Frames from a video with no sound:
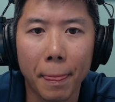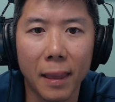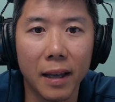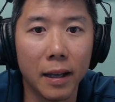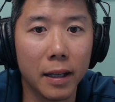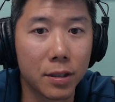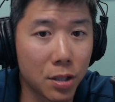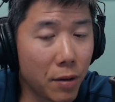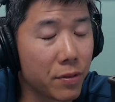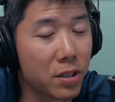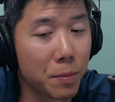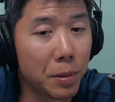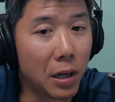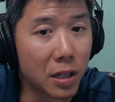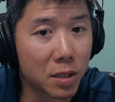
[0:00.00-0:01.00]
It's
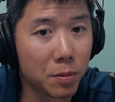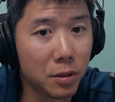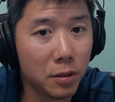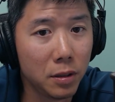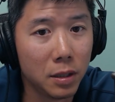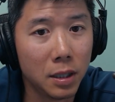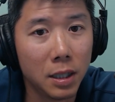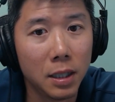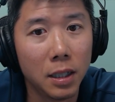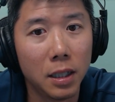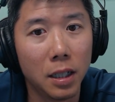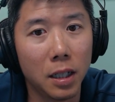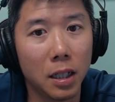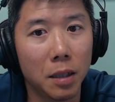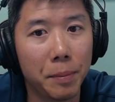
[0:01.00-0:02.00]
obviously possible.
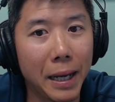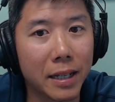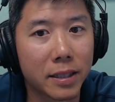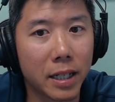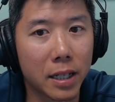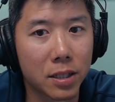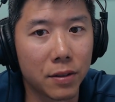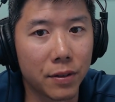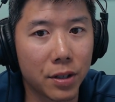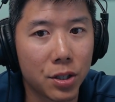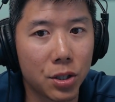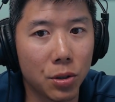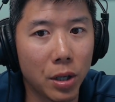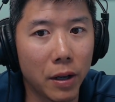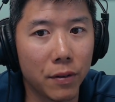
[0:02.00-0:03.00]
Uh, past guests of this
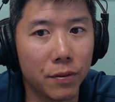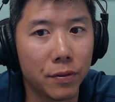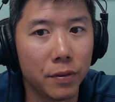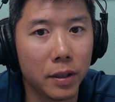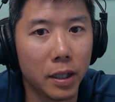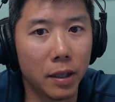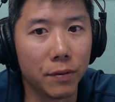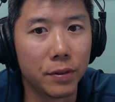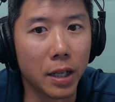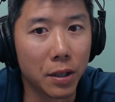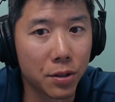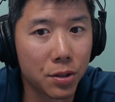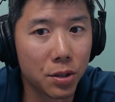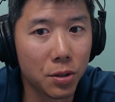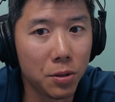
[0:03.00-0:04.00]
show have have
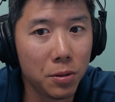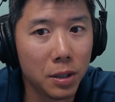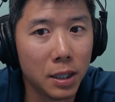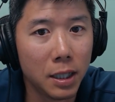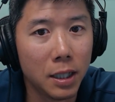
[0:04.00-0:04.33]
done so,